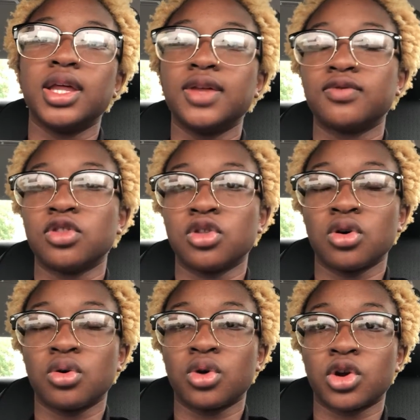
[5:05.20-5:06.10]
even
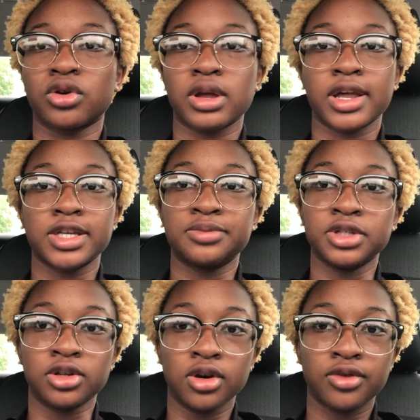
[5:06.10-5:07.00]
though her credit has
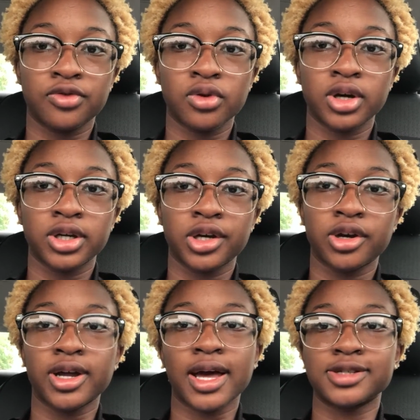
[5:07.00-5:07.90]
been good for a
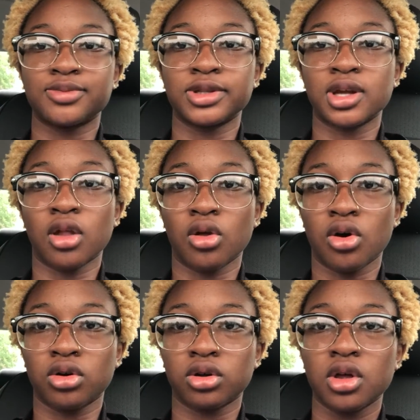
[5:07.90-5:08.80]
year, it hasn't been that
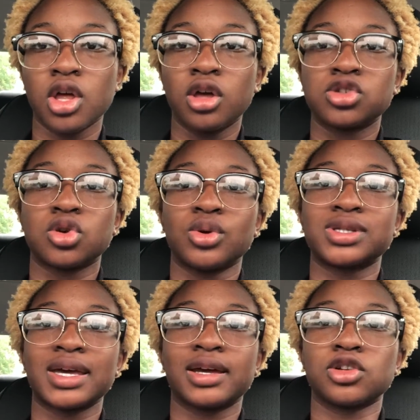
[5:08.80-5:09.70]
long. So
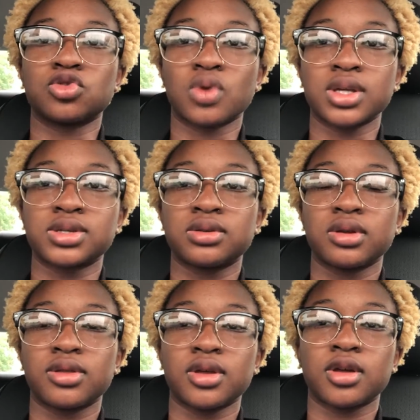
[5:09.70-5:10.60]
it's like a
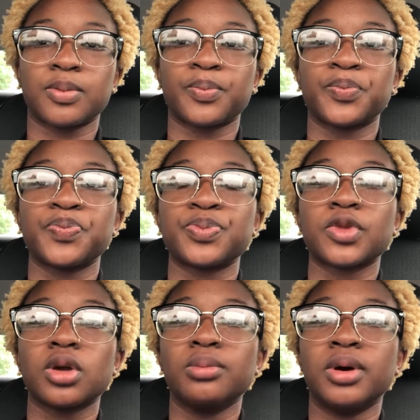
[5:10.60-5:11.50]
trust thing.
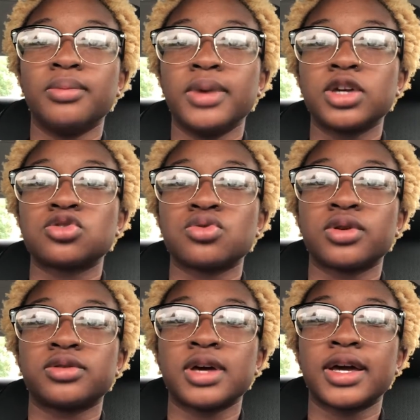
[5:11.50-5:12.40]
But make
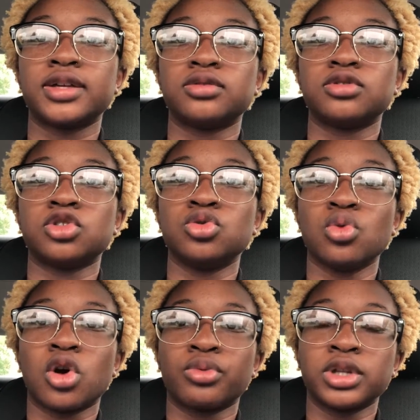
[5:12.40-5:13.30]
sure that
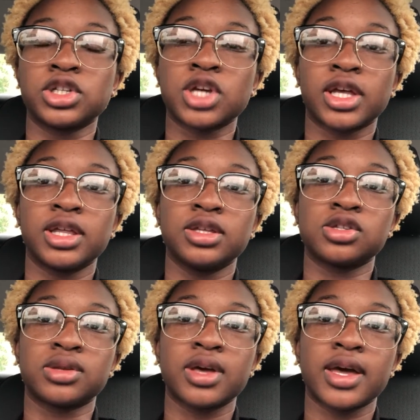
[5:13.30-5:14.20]
you are really checking
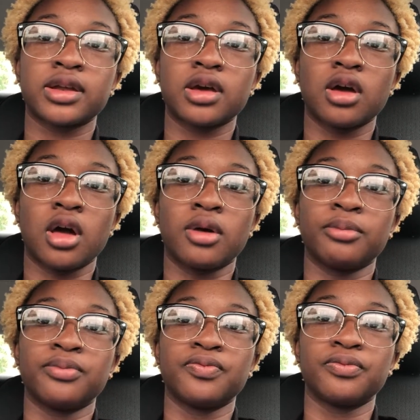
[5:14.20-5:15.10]
into that.
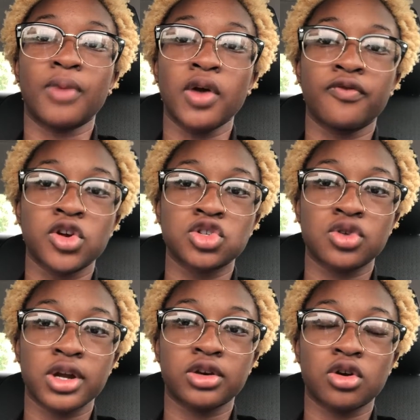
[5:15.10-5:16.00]
My first
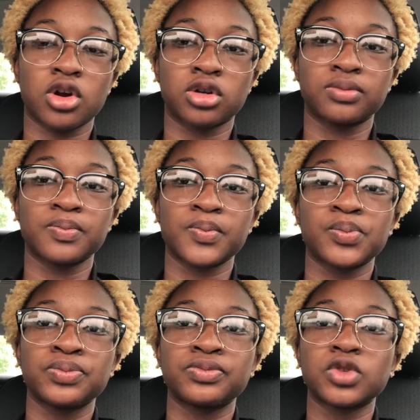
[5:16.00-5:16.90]
credit card,
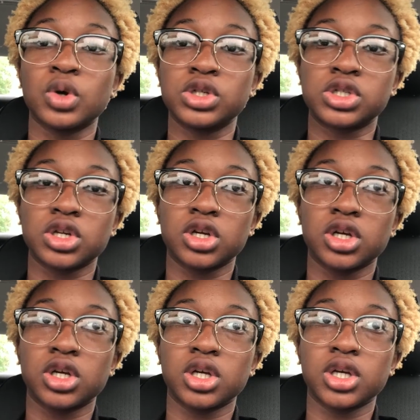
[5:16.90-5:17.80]
which
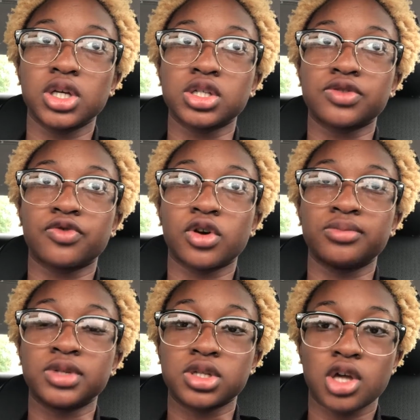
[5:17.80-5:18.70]
is
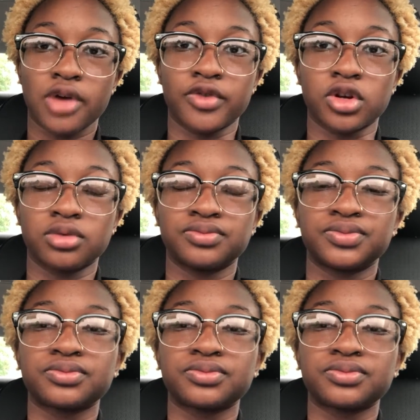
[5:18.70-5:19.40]
from Discover,